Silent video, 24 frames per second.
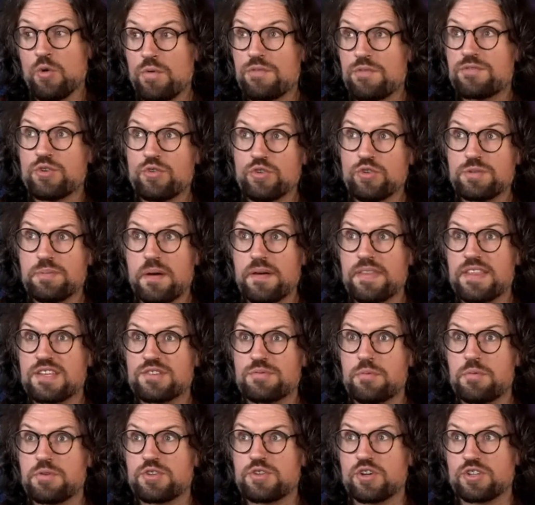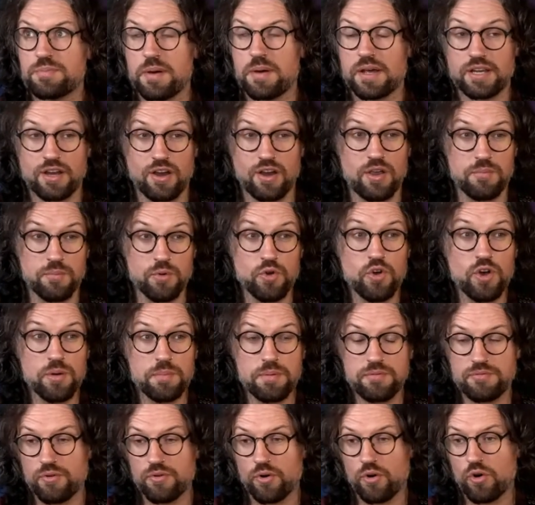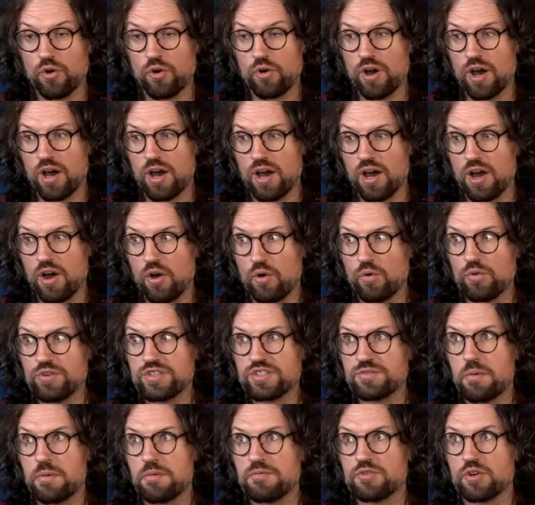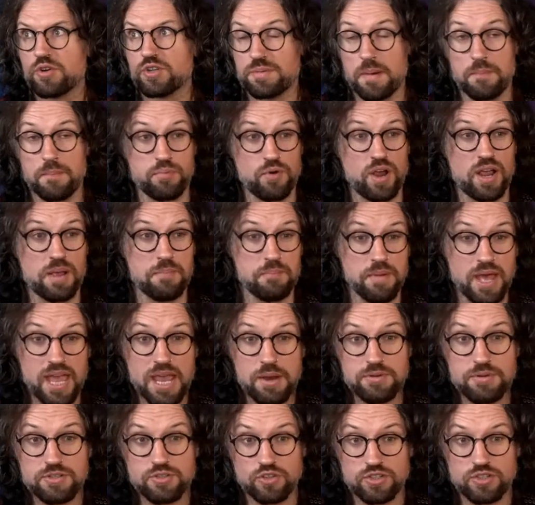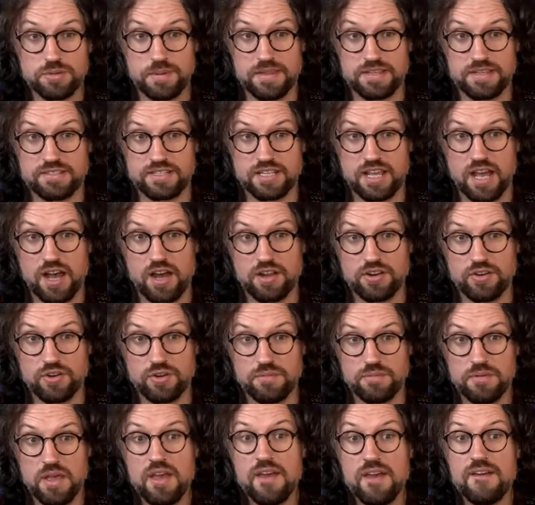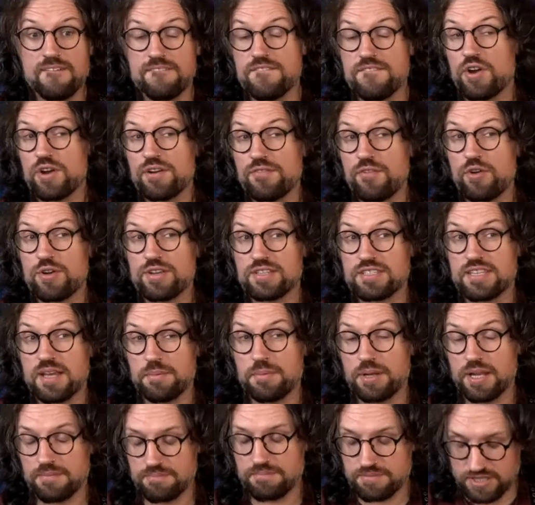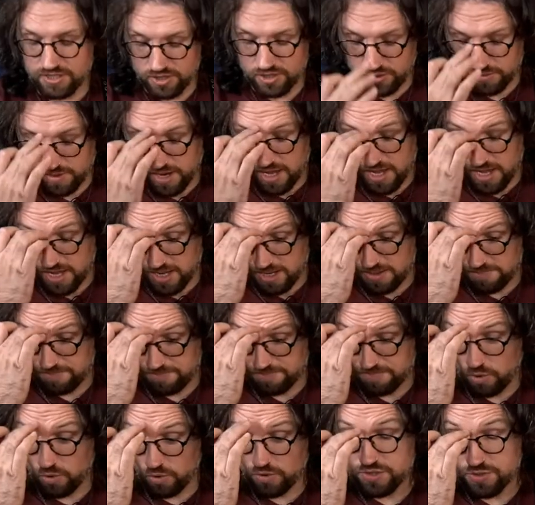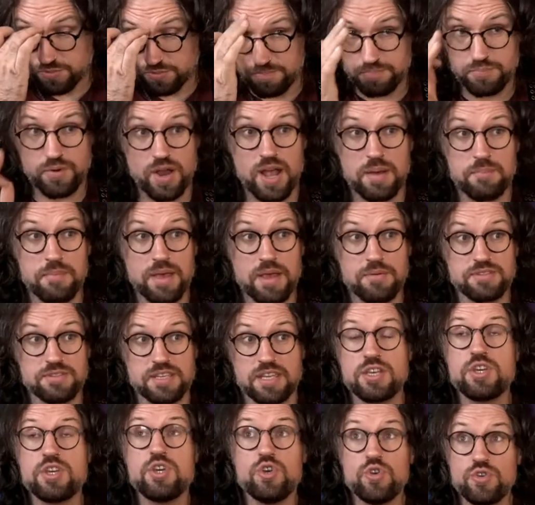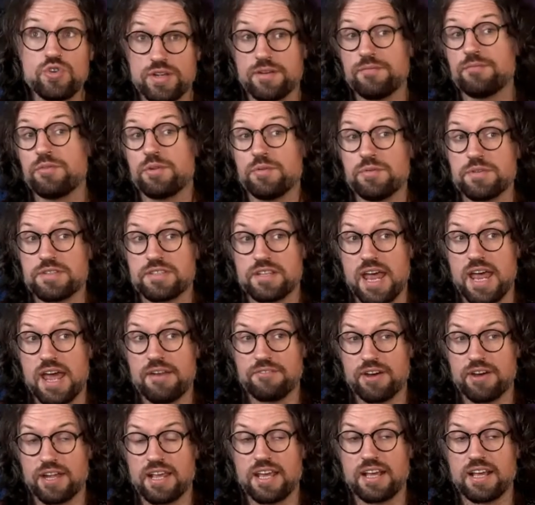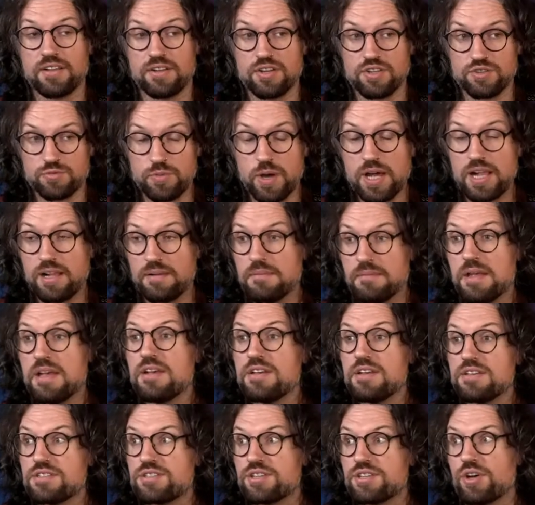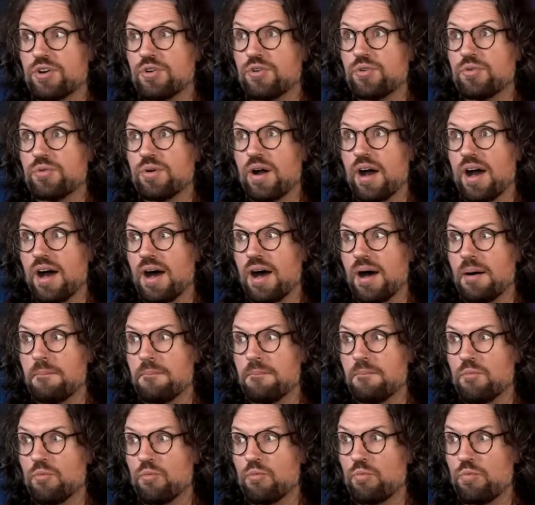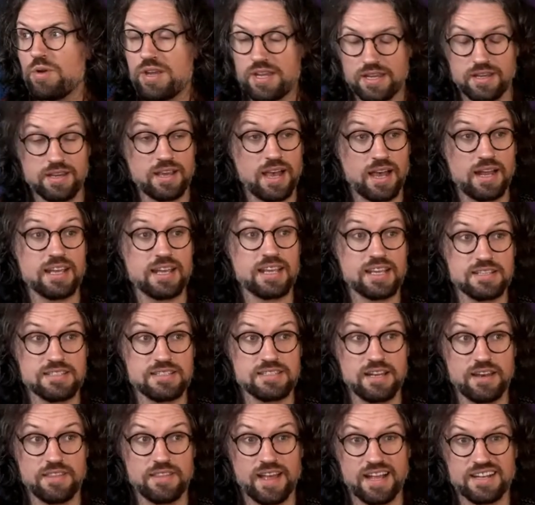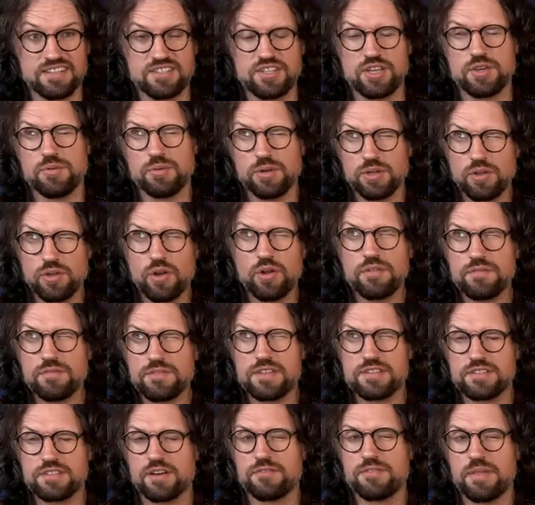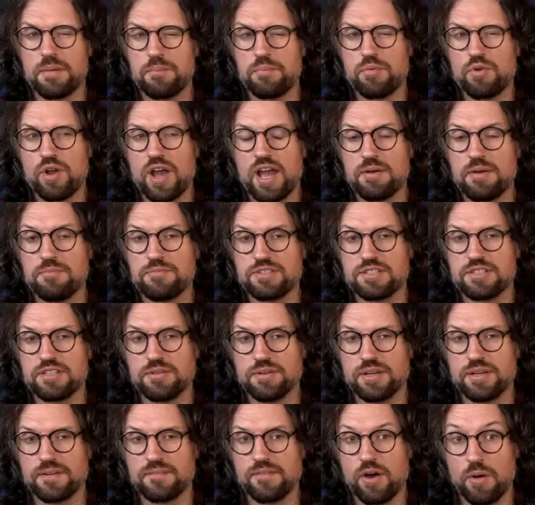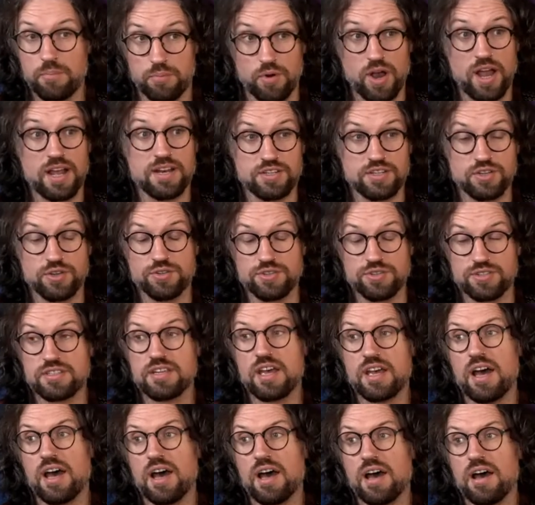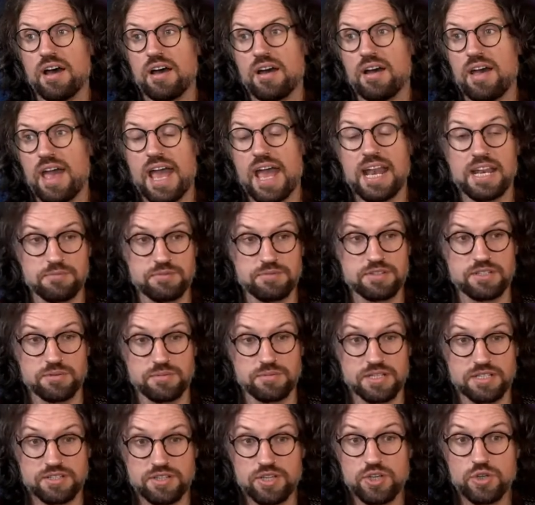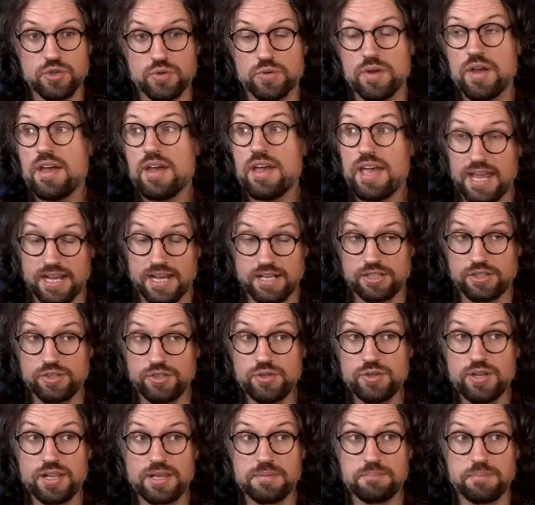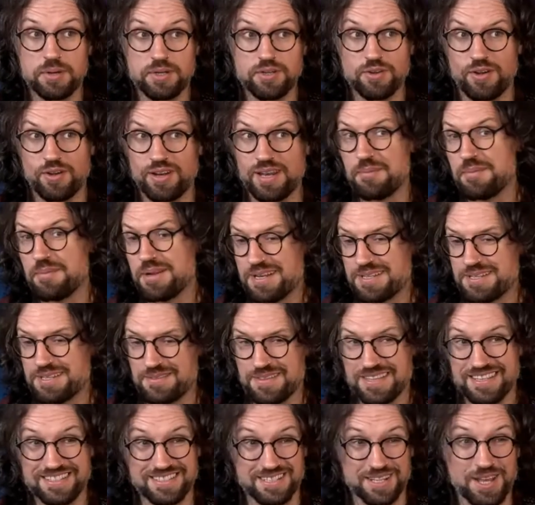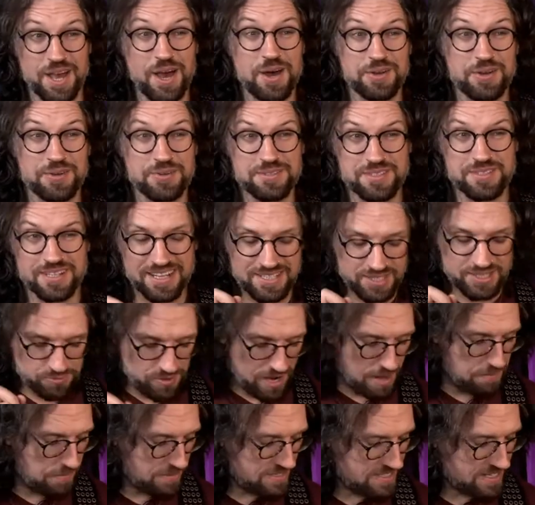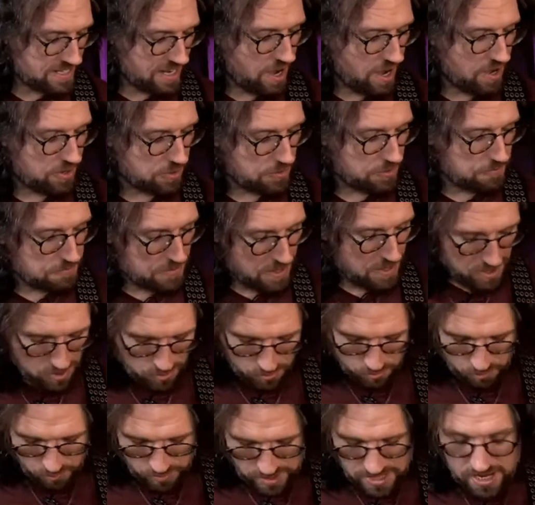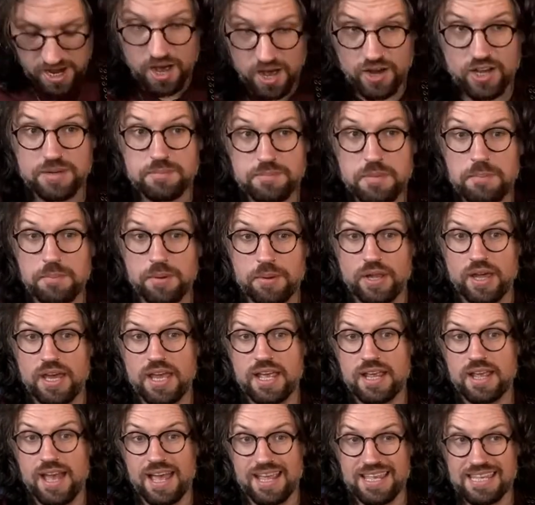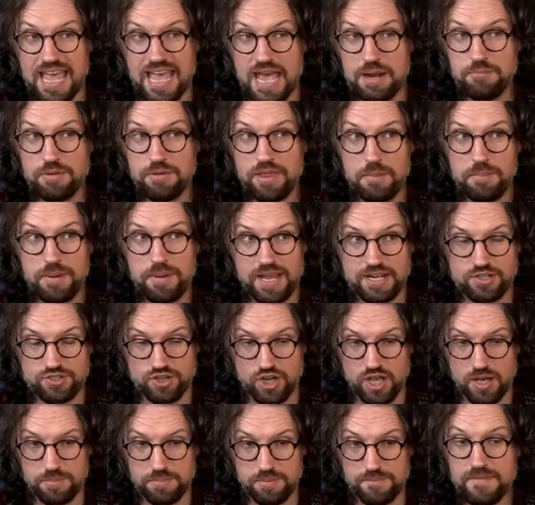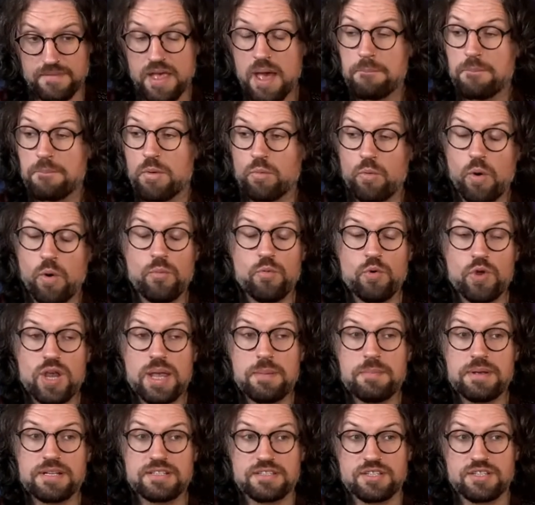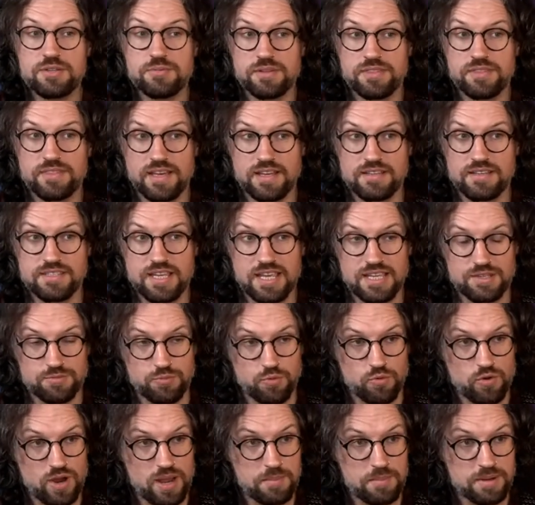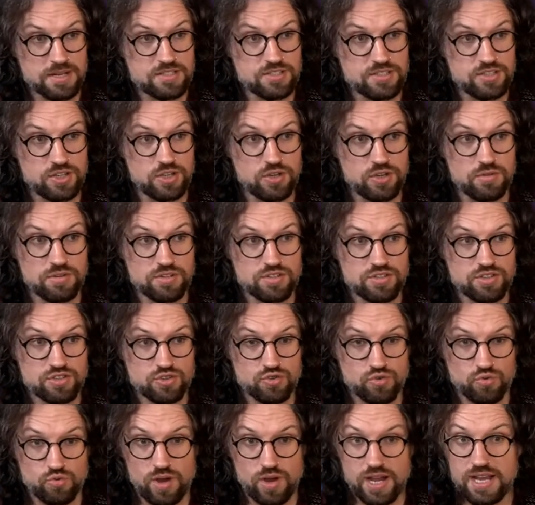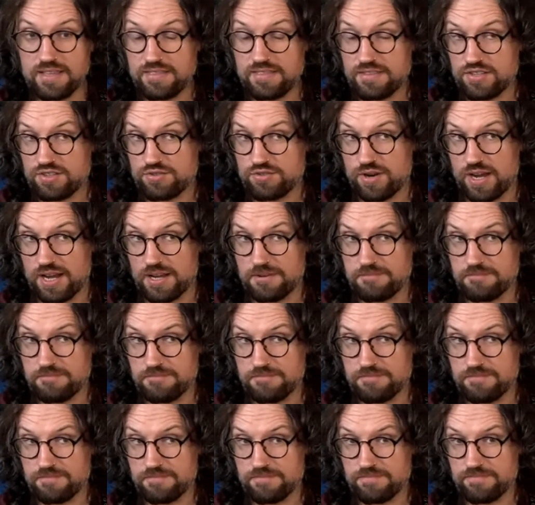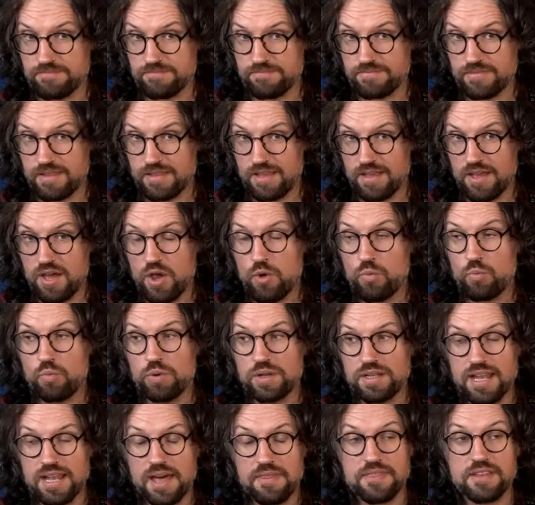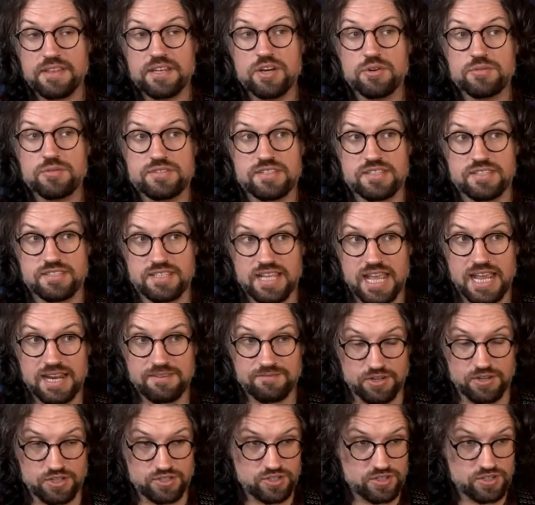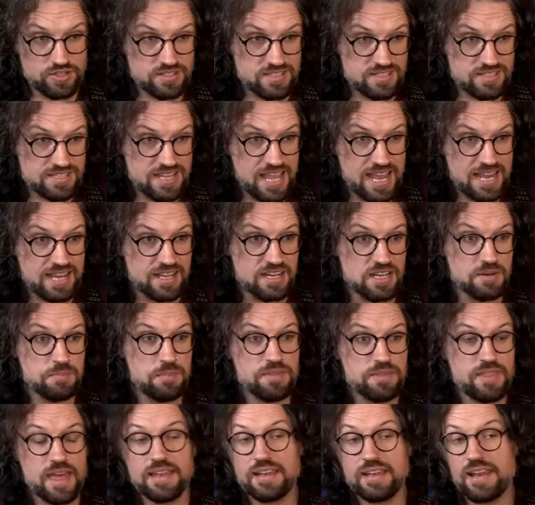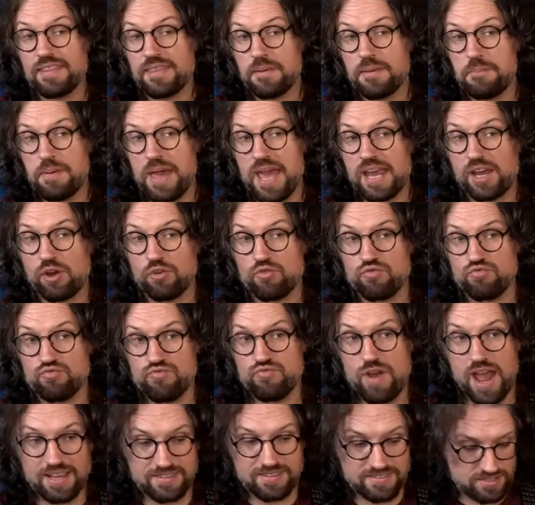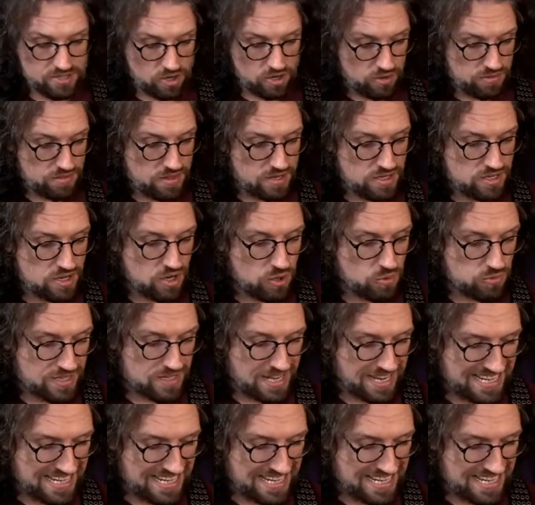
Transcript: We talked about this when we talked about Gary Moore before. Uh, also, when we talked about Brian May, we talked about the staccato. Very, very similar. So, um, also, Brian May was a huge influence on Ed Van Halen as well. So, um, we can kind of consider that too. A lot of the stuff that Brian was doing, or Brian does, uh, Eddie was doing too, including but not limited to this staccato. So, let's grab the staccato. We are going to be playing again with our pick chirp, but what we're aiming to do with this is we're aiming to strike the string, we'll let the note sustain for just a second, but then let the pick rest on the note